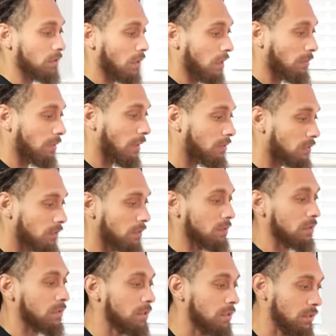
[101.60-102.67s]
to come downstairs
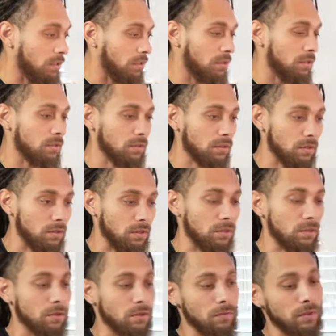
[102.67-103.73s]
and clean the,
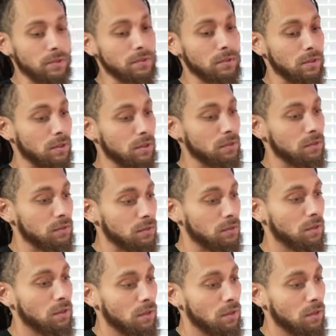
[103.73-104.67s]
the rest of the kitchen.